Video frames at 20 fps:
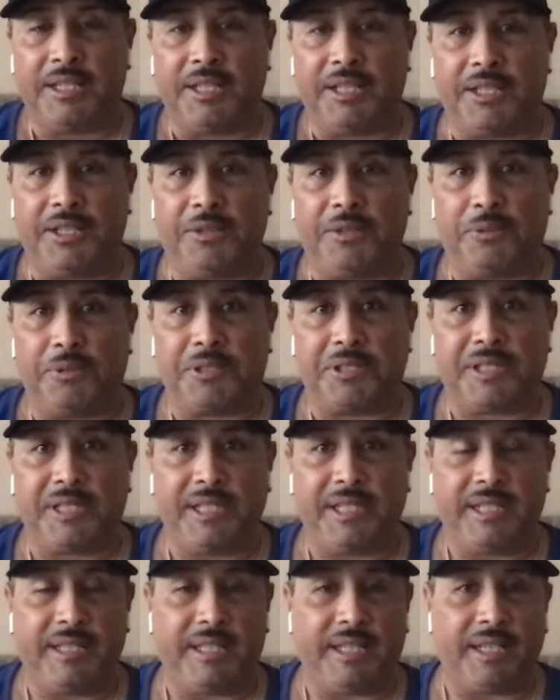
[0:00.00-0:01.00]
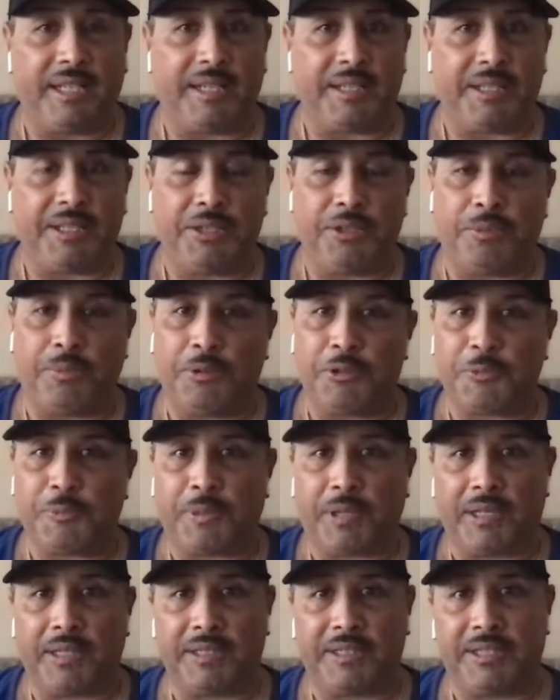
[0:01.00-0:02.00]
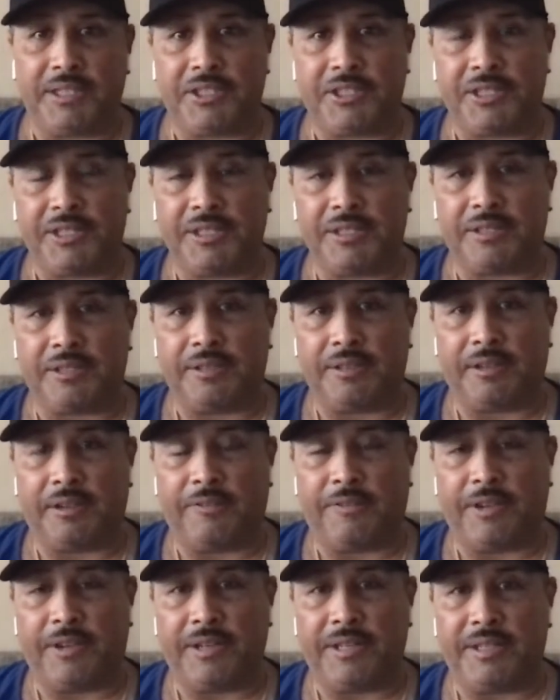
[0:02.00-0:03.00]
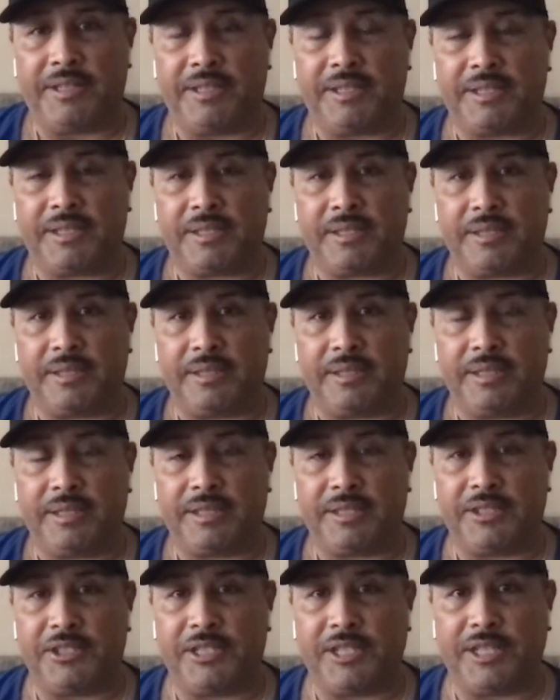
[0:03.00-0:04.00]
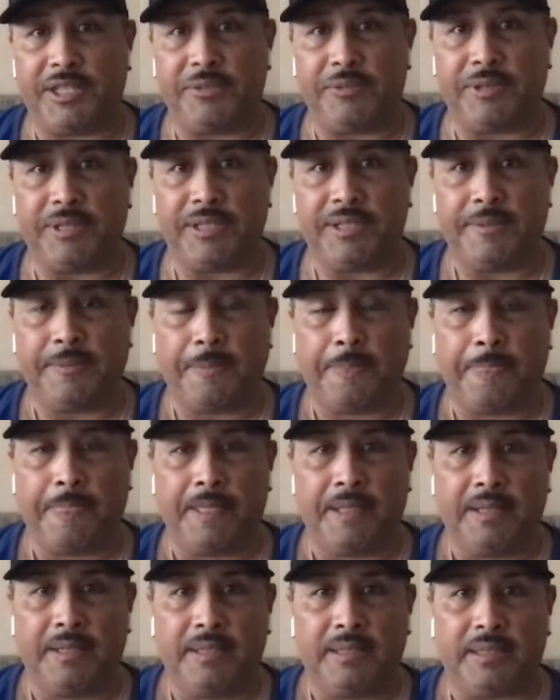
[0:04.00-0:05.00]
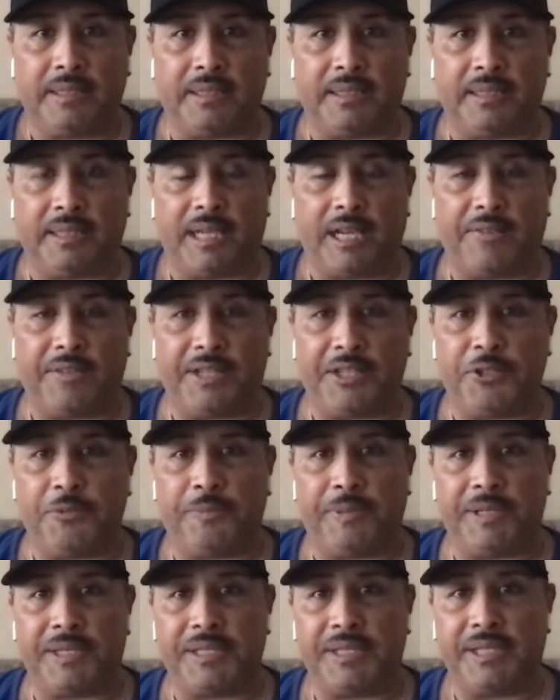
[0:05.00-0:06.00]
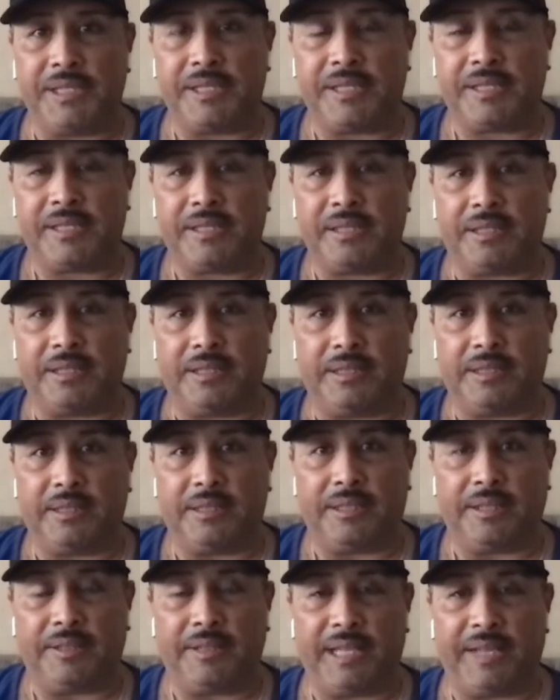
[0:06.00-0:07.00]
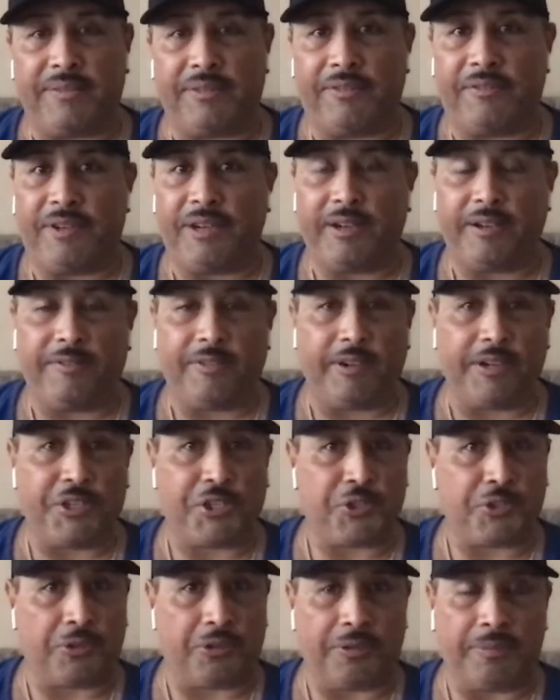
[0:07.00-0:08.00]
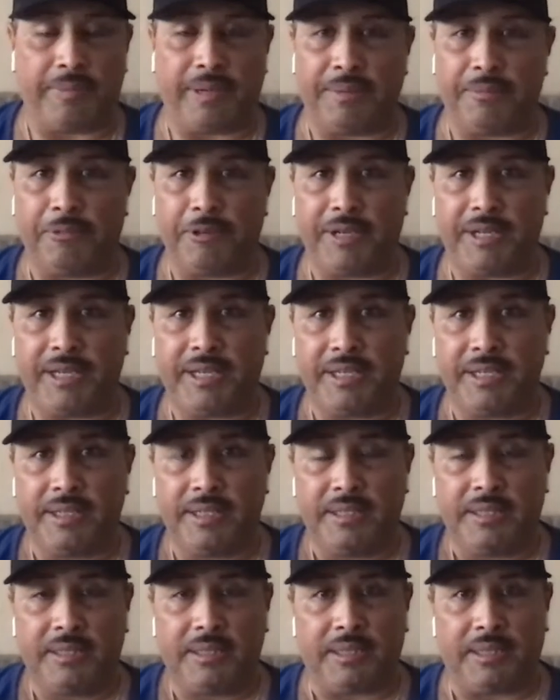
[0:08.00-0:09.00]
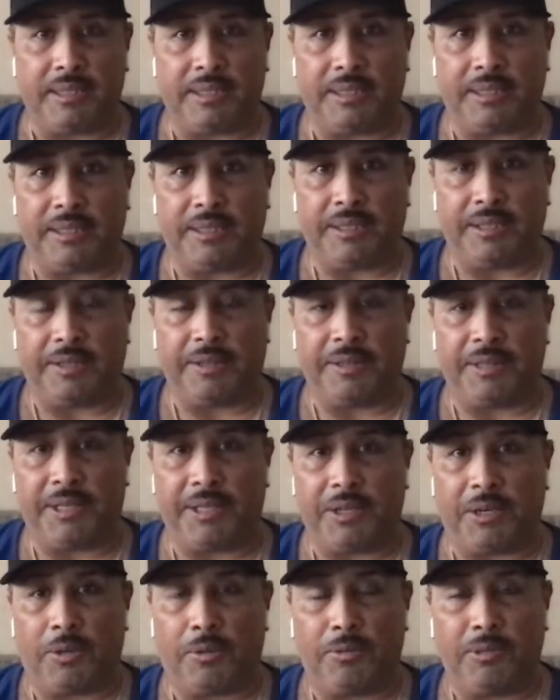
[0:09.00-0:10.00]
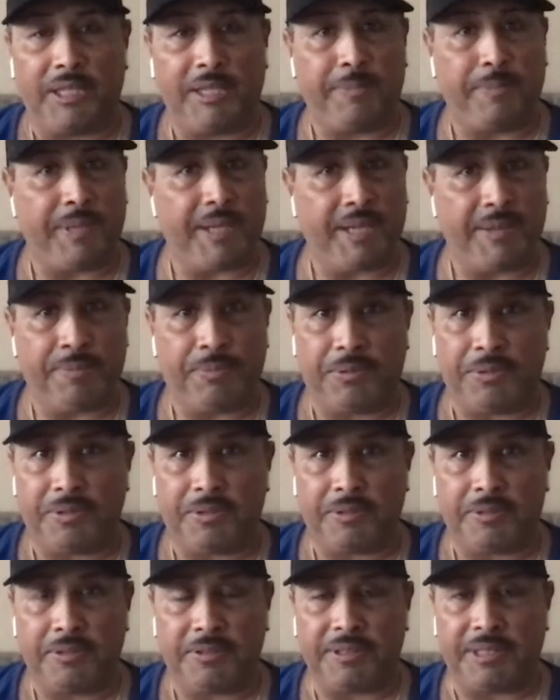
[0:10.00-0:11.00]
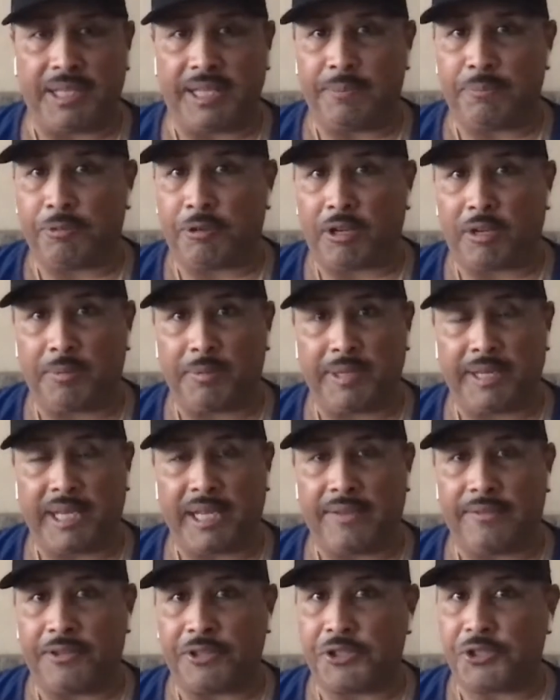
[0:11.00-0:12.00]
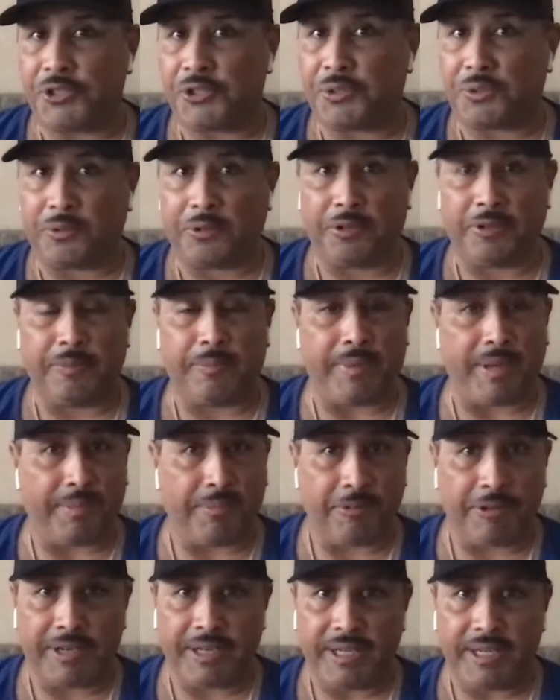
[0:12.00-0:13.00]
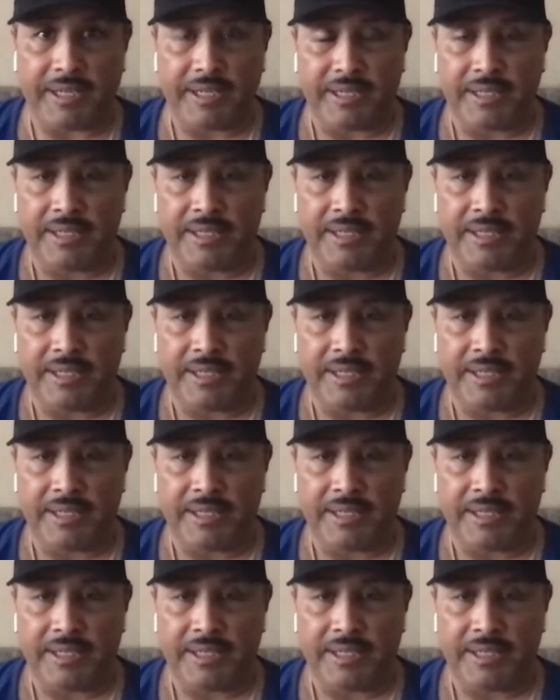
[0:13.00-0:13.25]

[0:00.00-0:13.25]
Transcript: you will see that most politicians are very disingenuous how they do business. They have a very very short memory. The only people that probably have a shorter memory